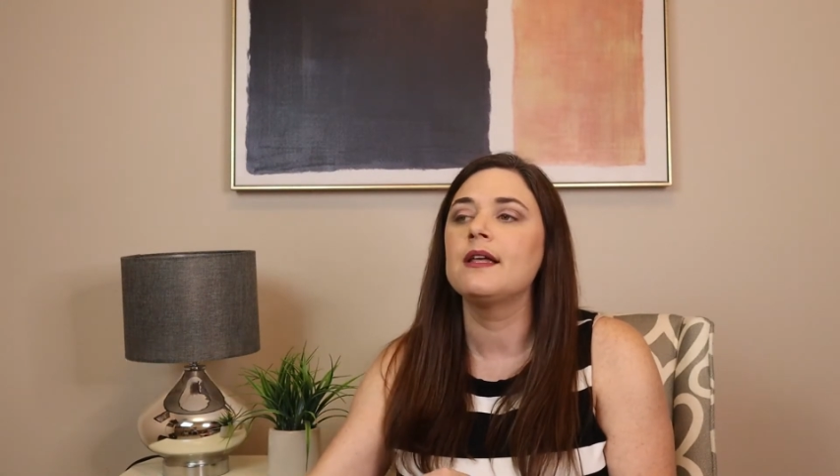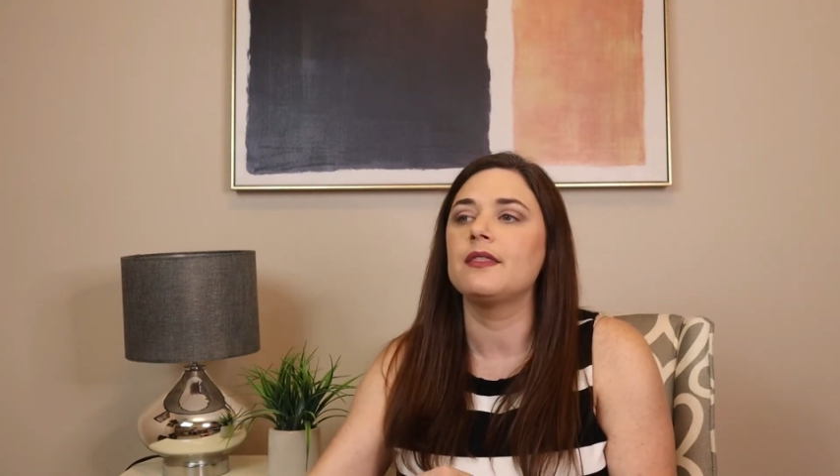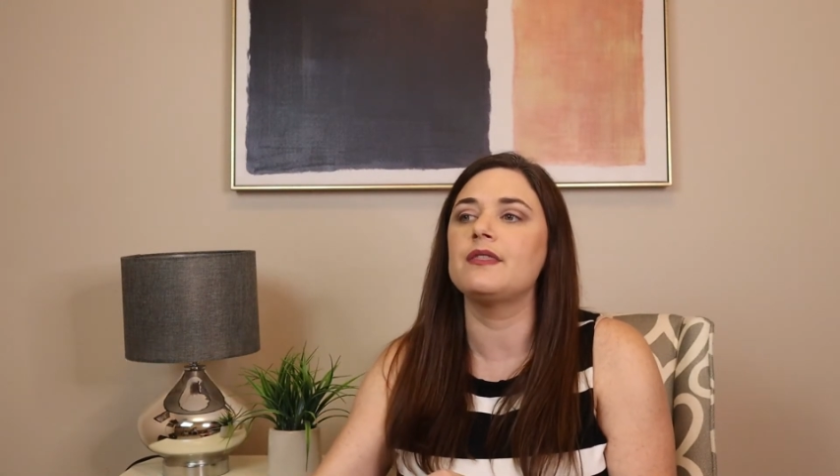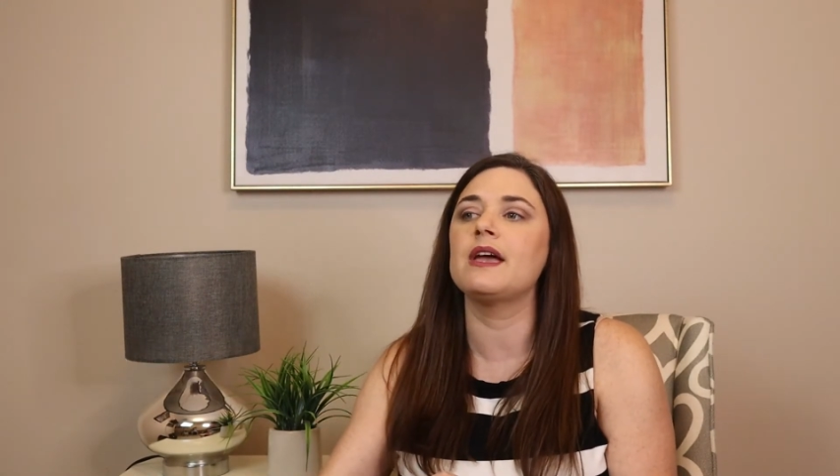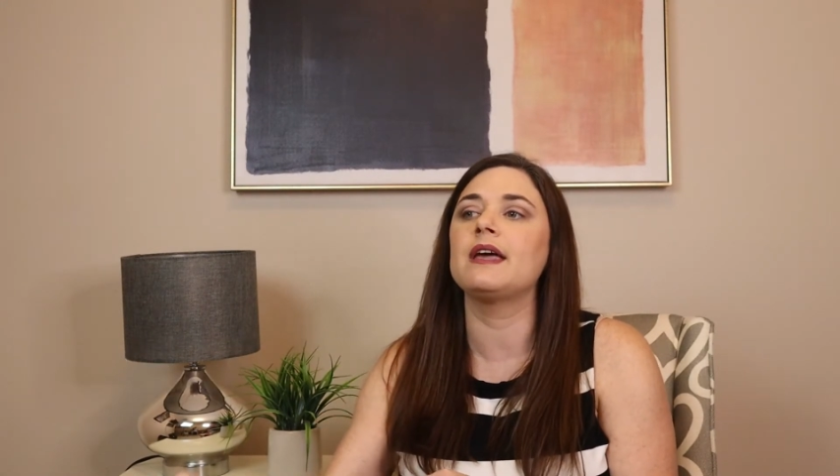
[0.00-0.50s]

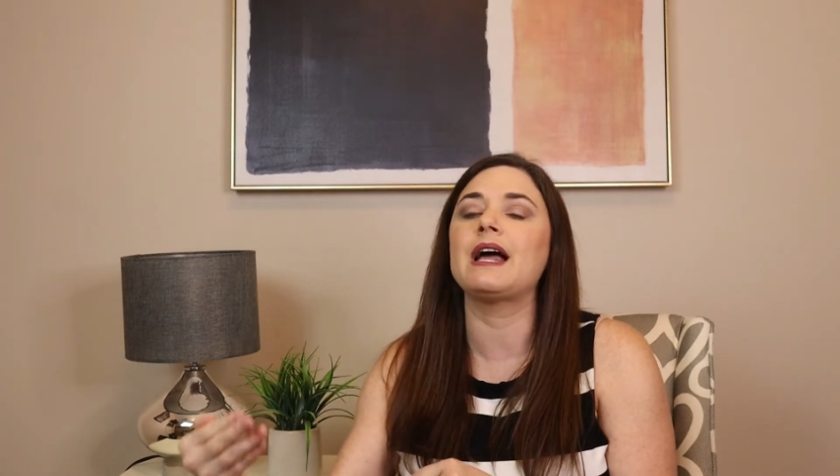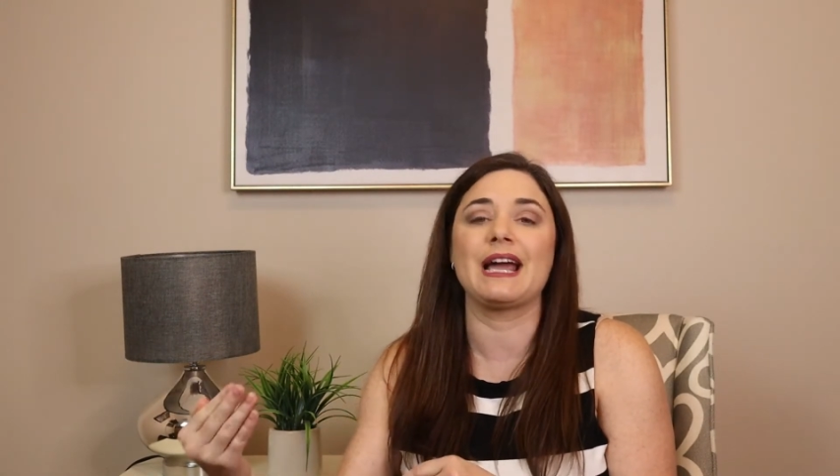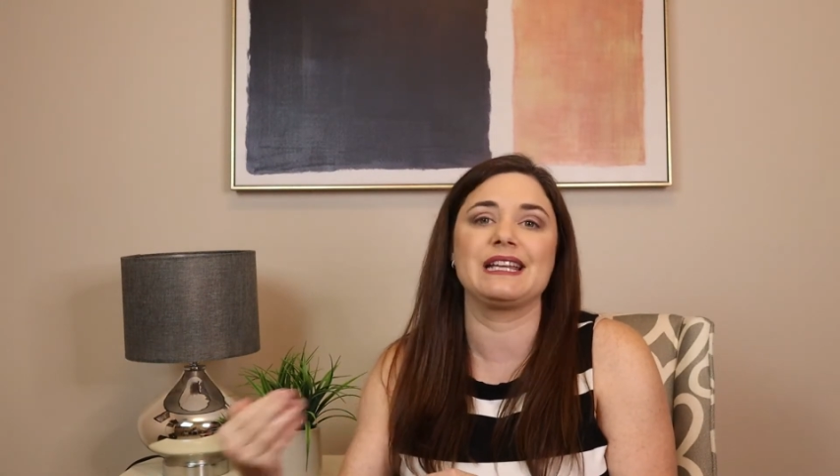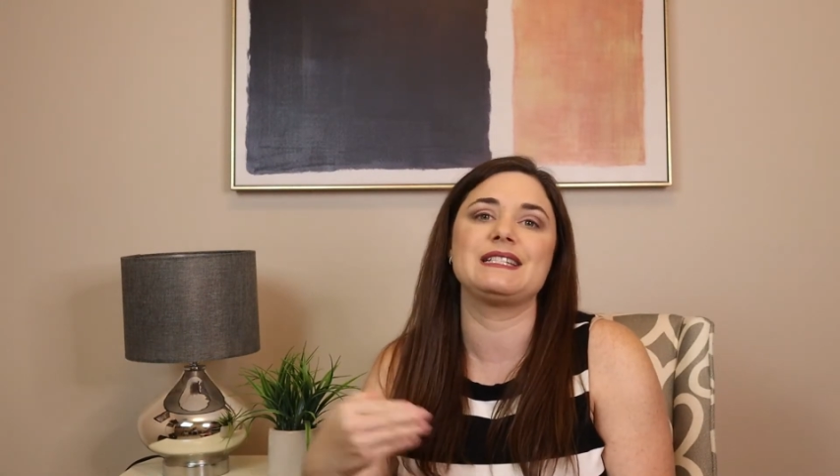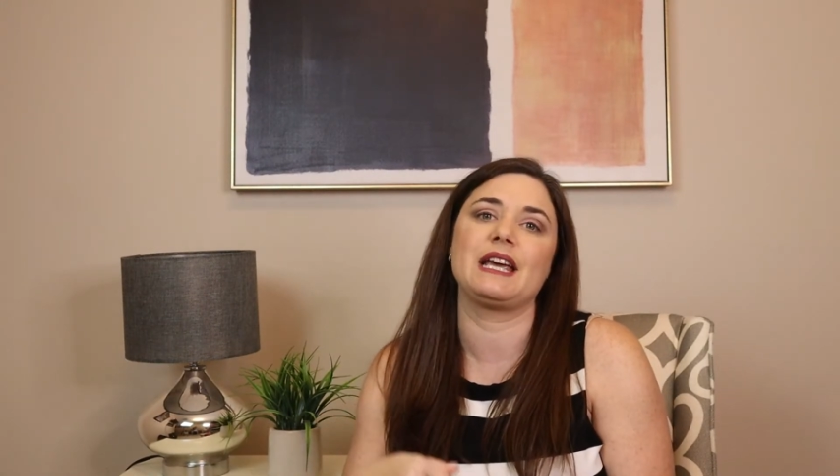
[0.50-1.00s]
then I
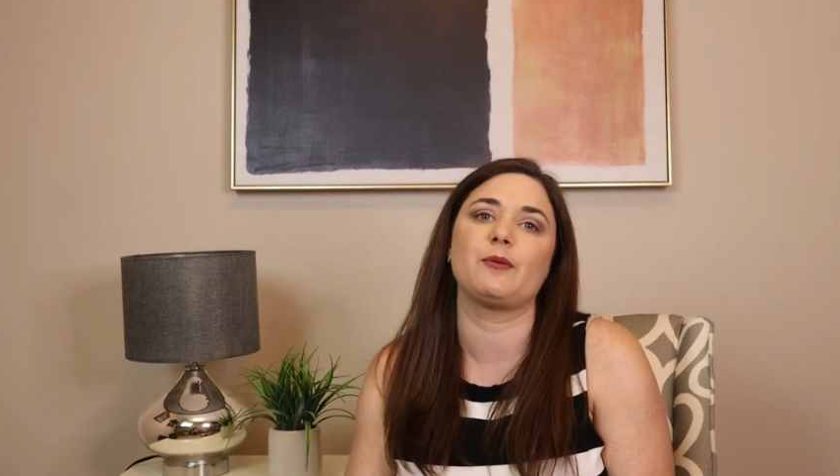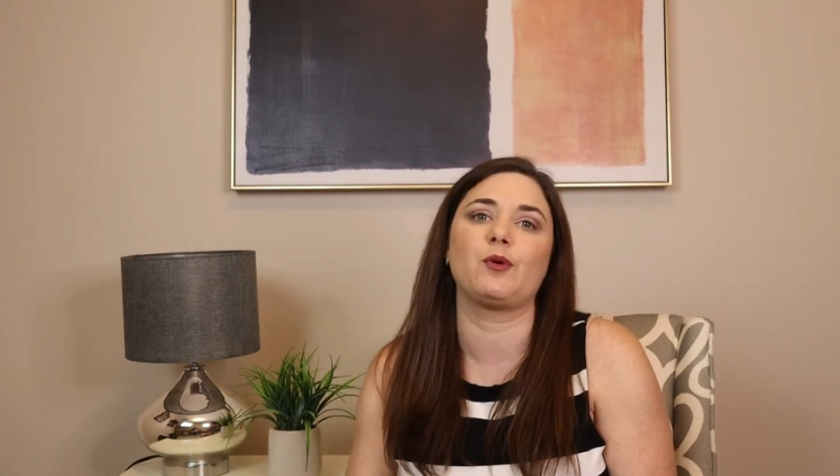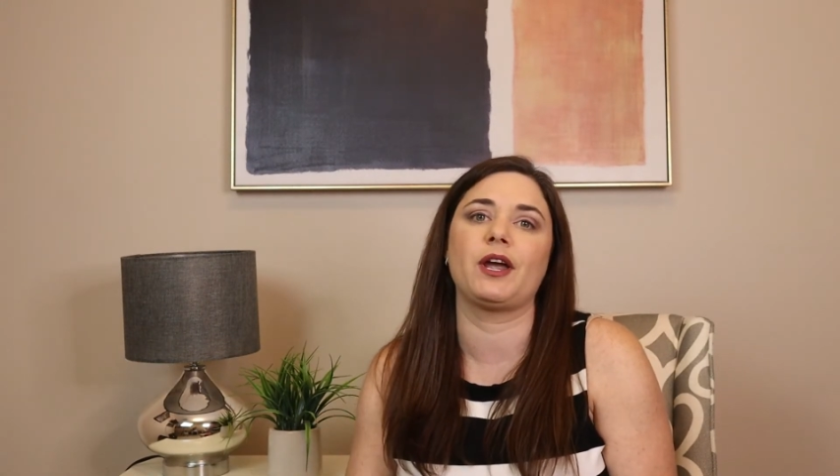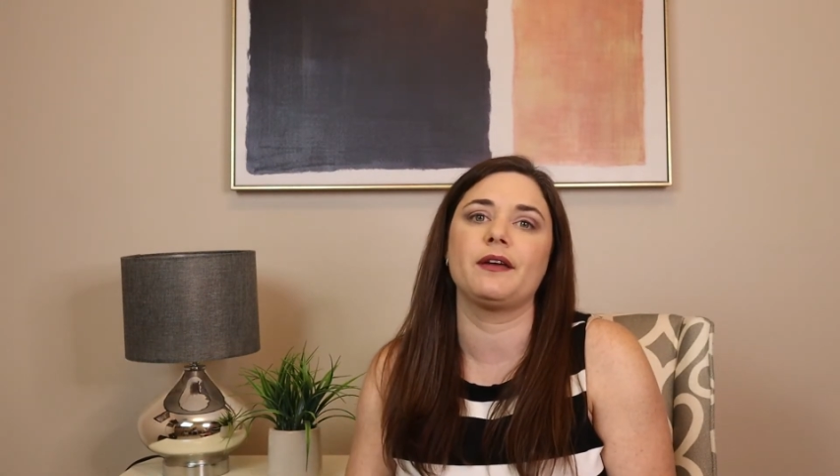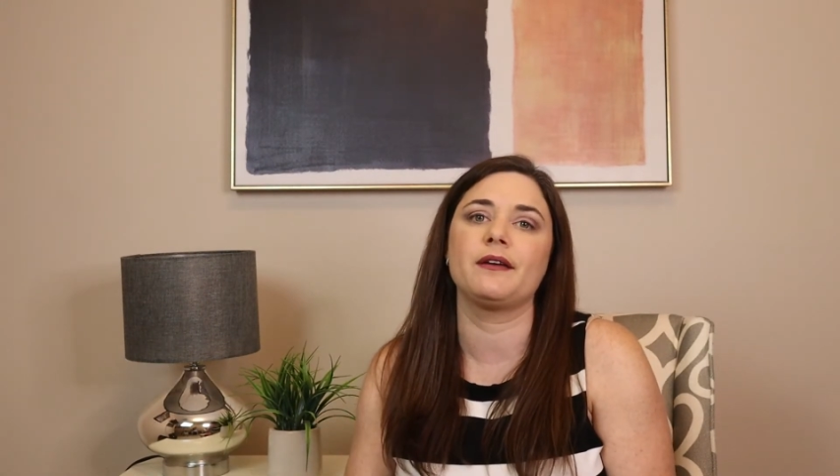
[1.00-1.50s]
can take a
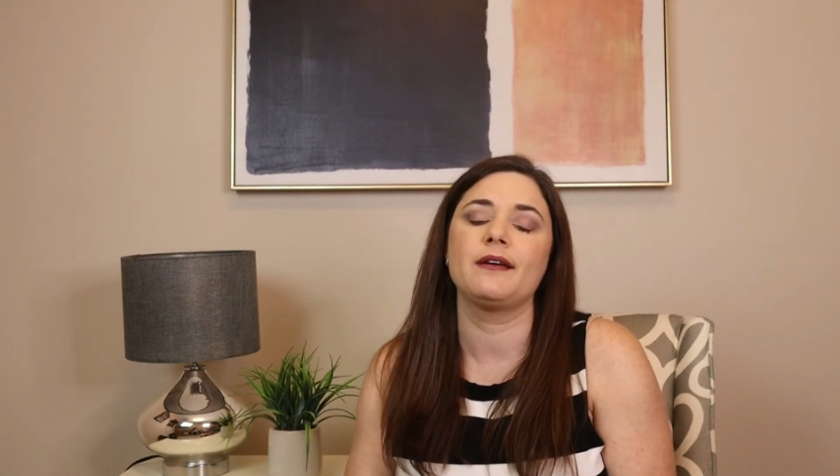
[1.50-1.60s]
break.